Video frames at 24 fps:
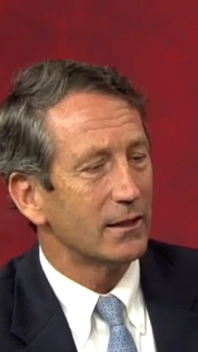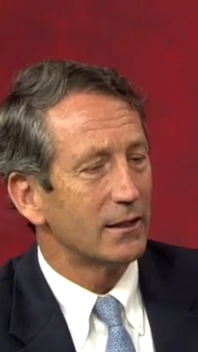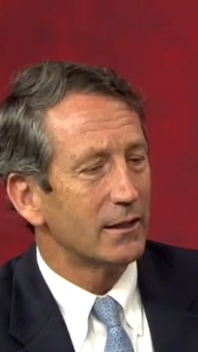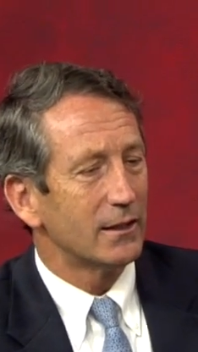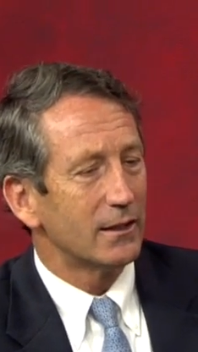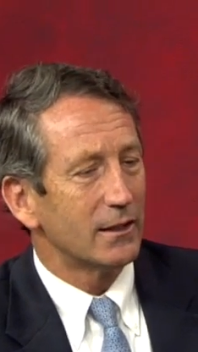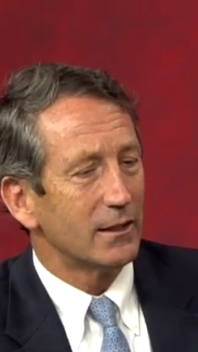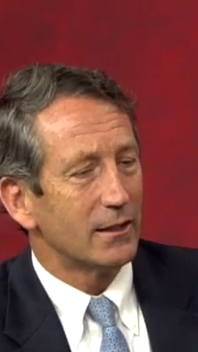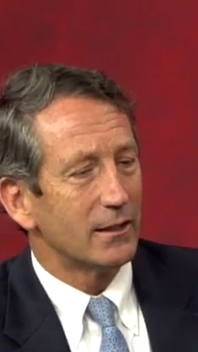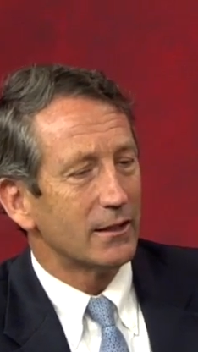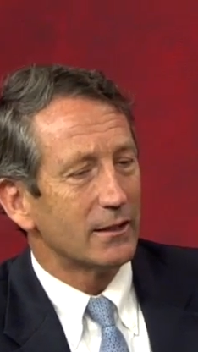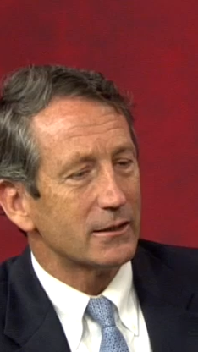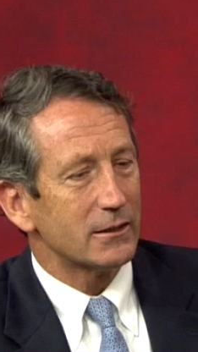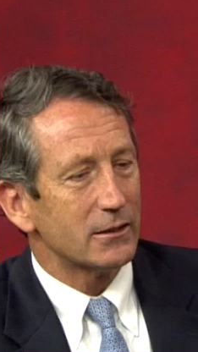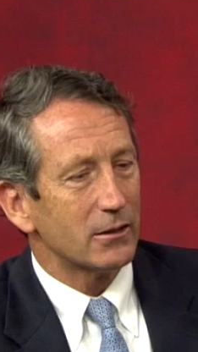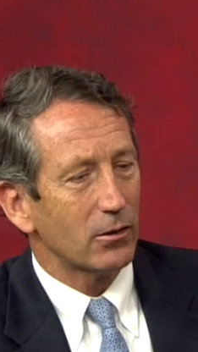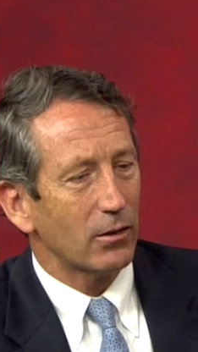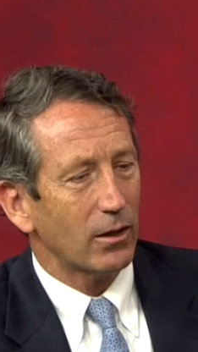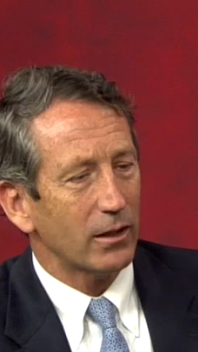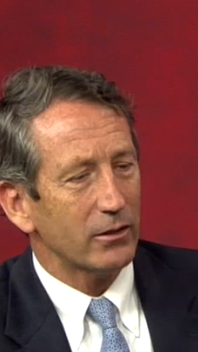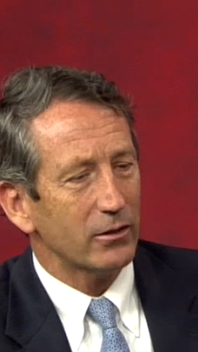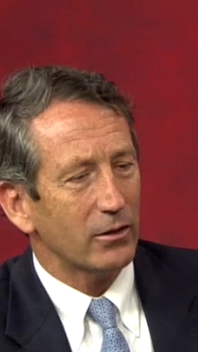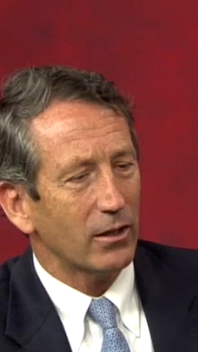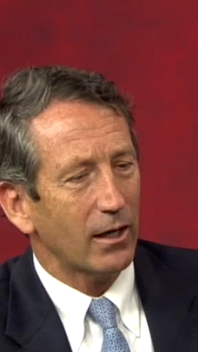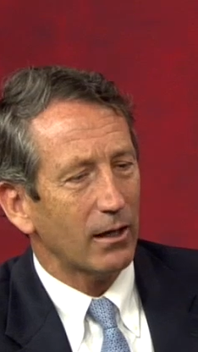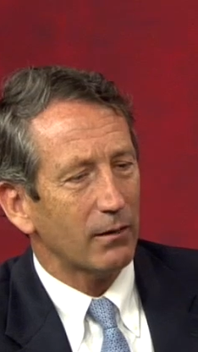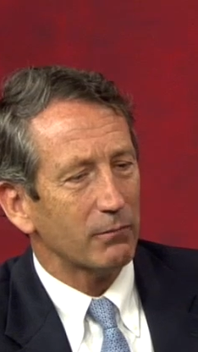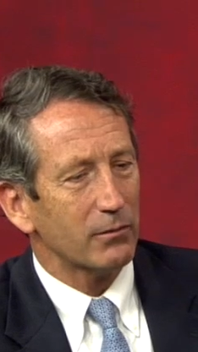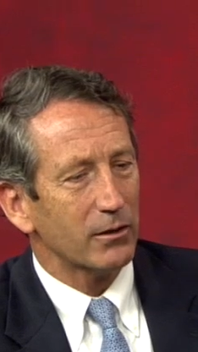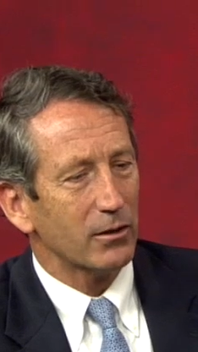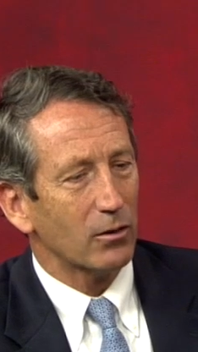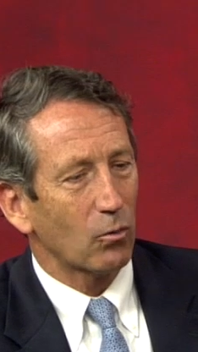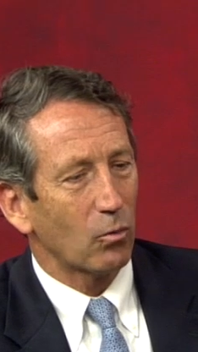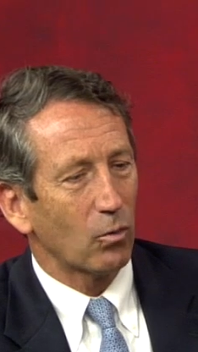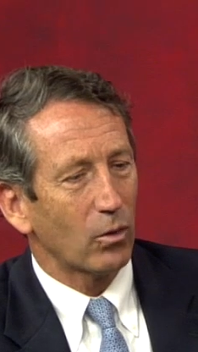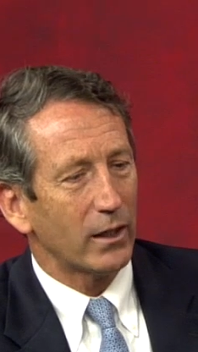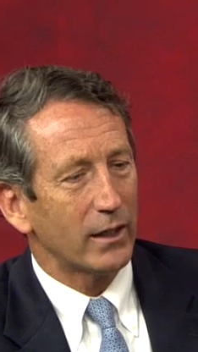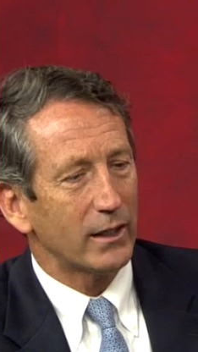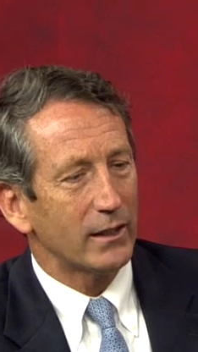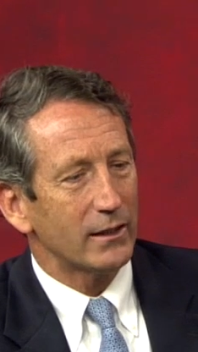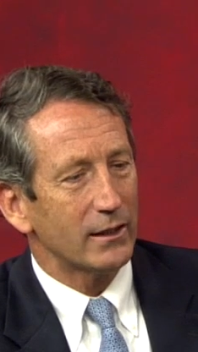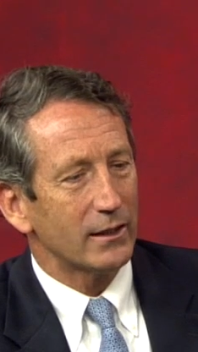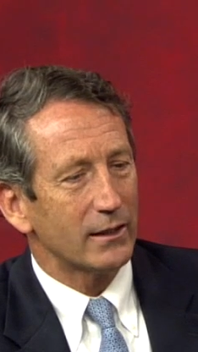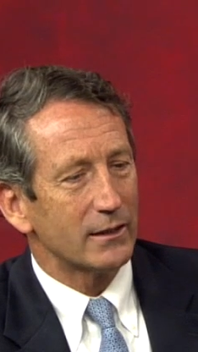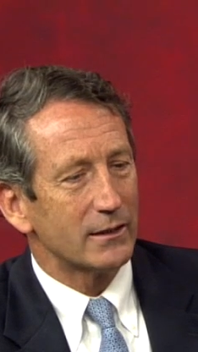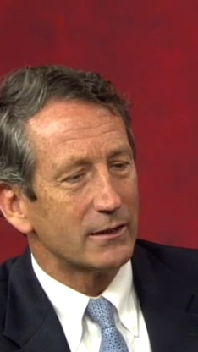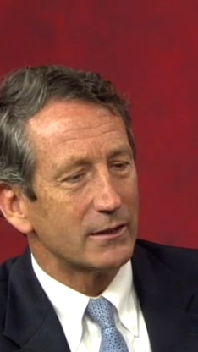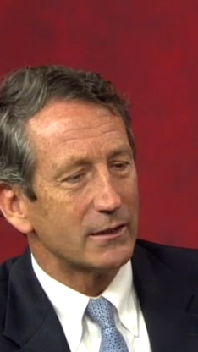Mm -hmm. So you know I'm going to
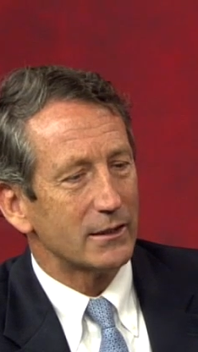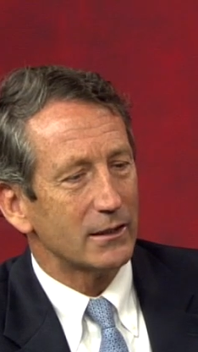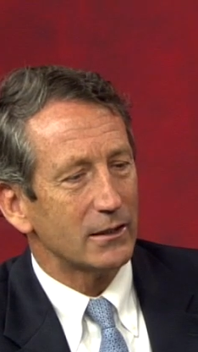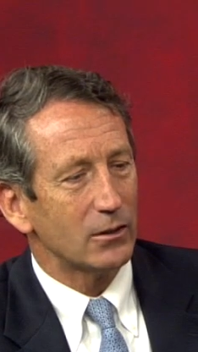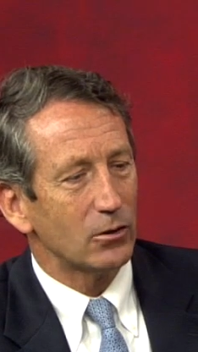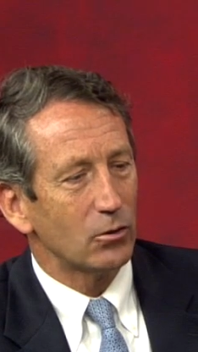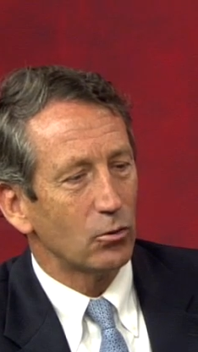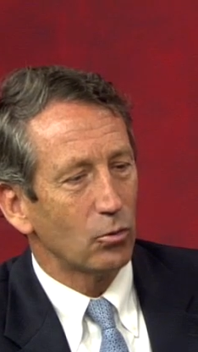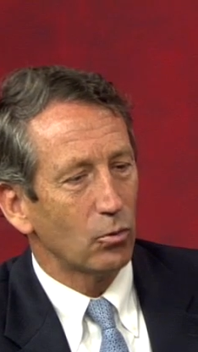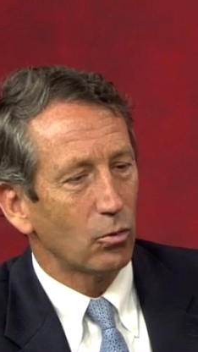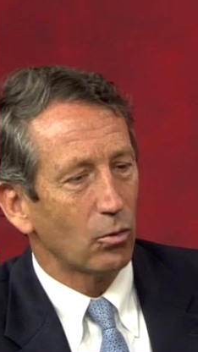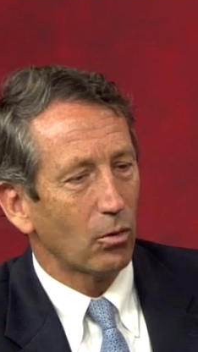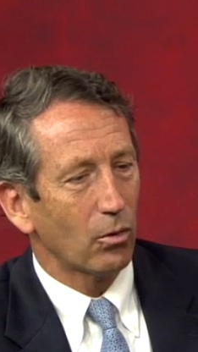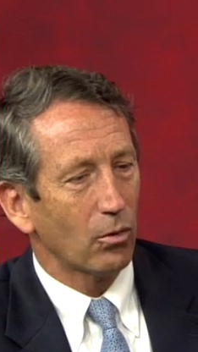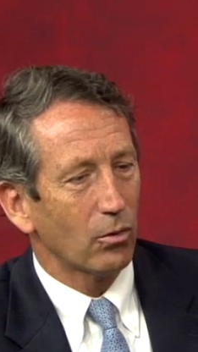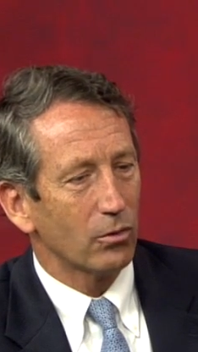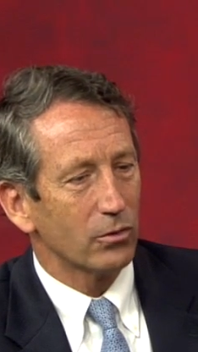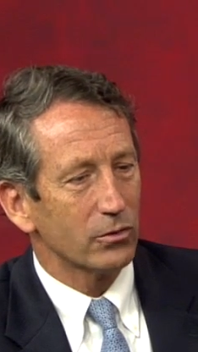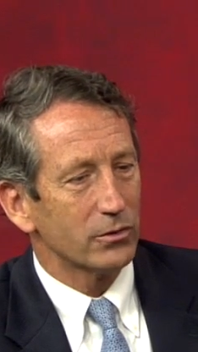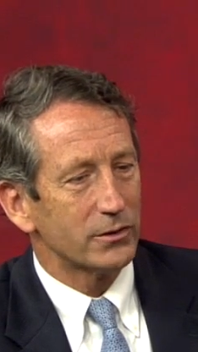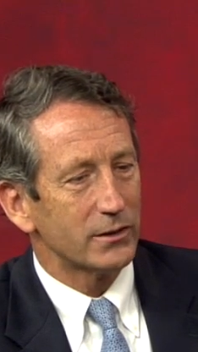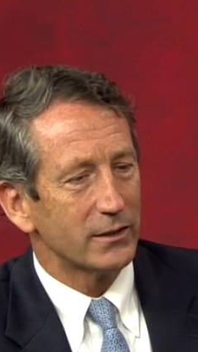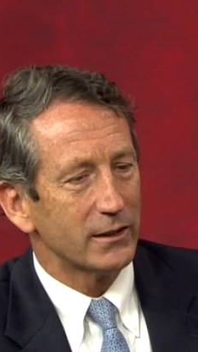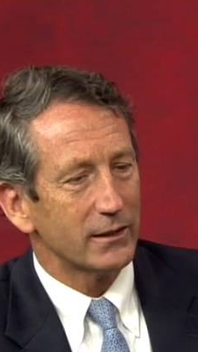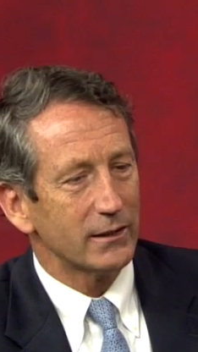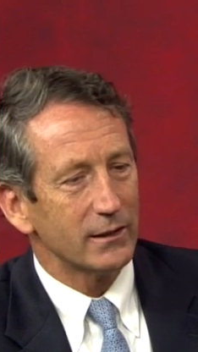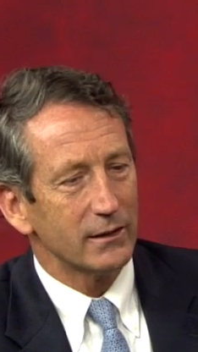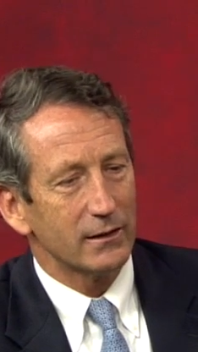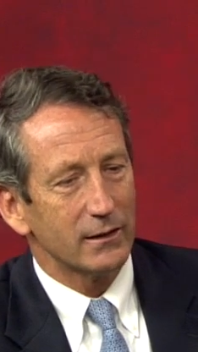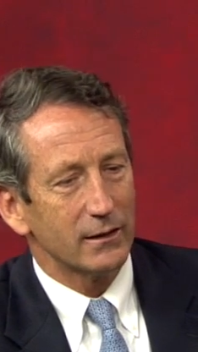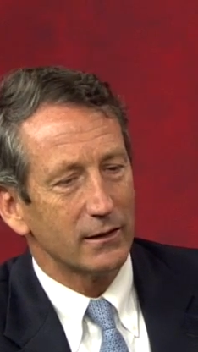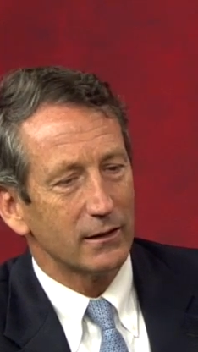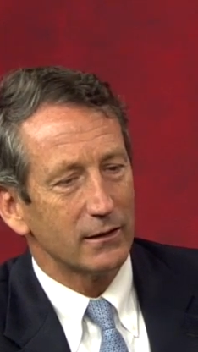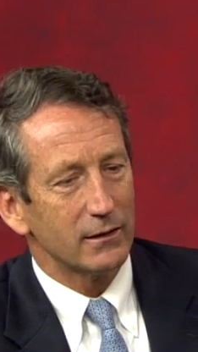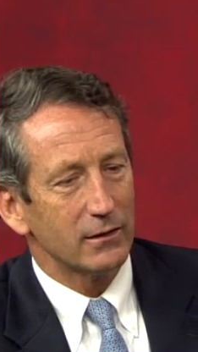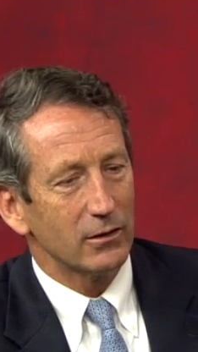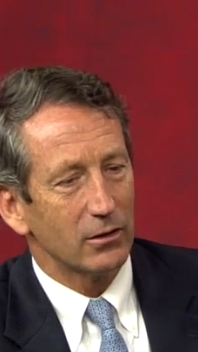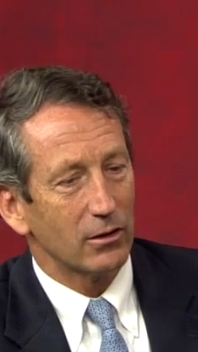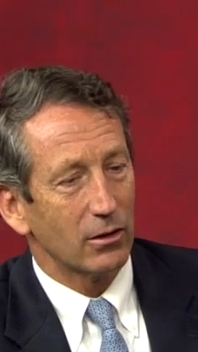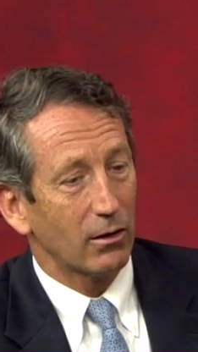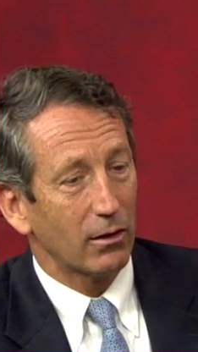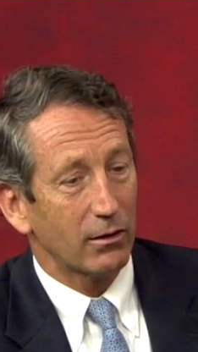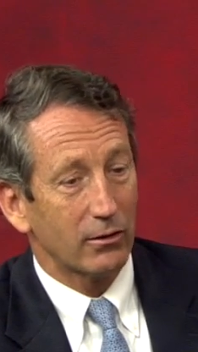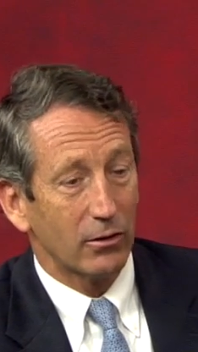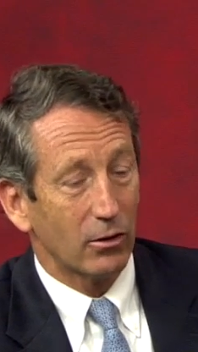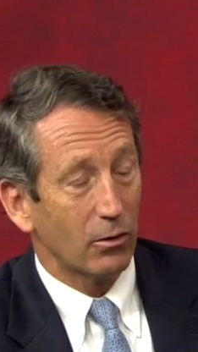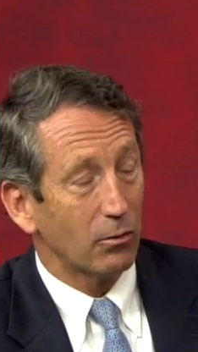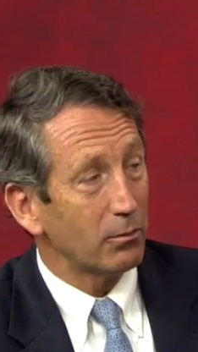wait and see who all's in, and then you know
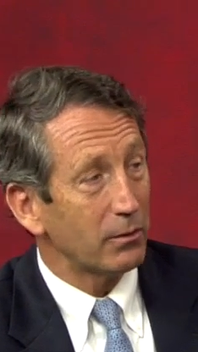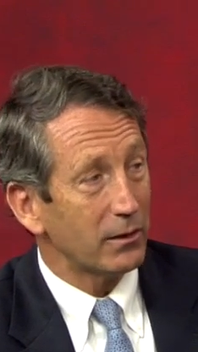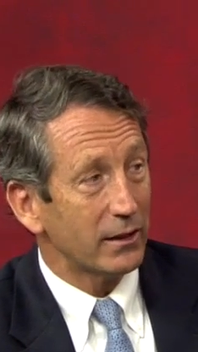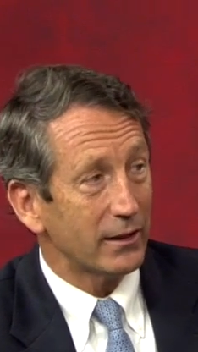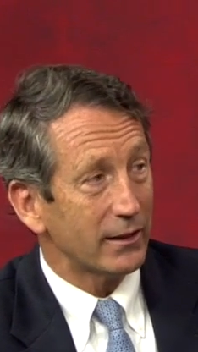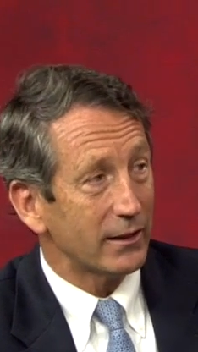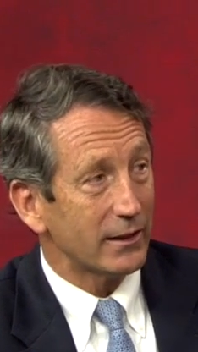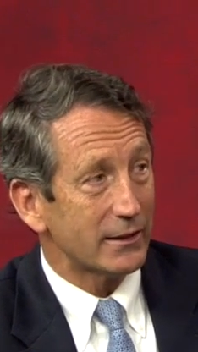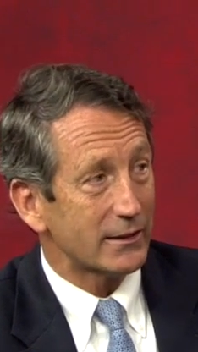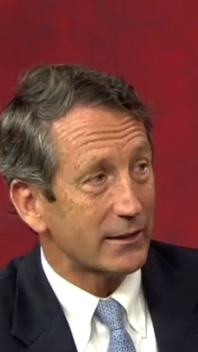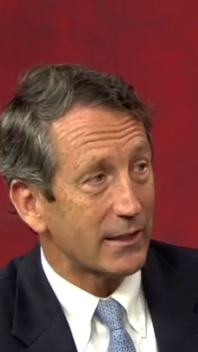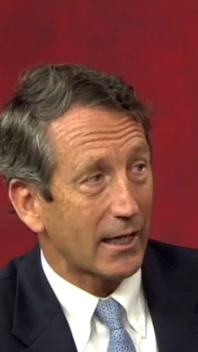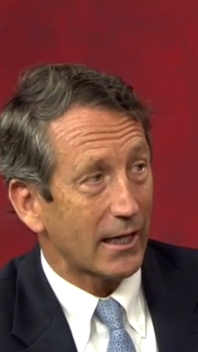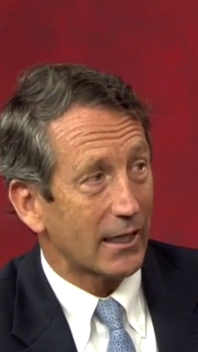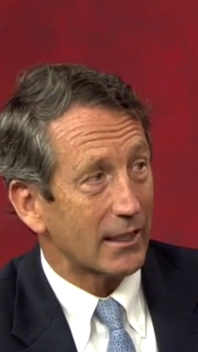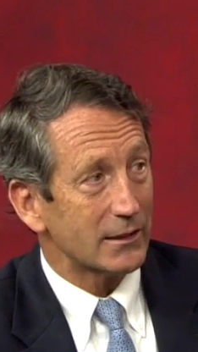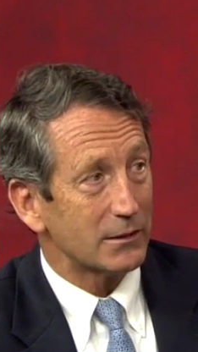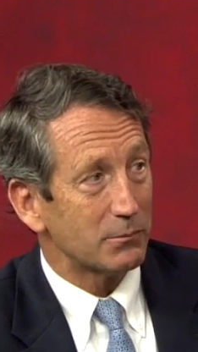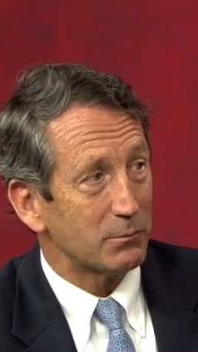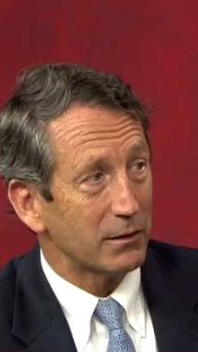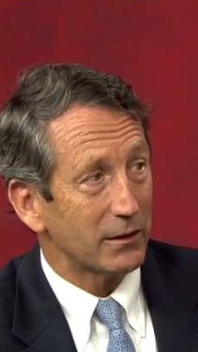I know many of these guys.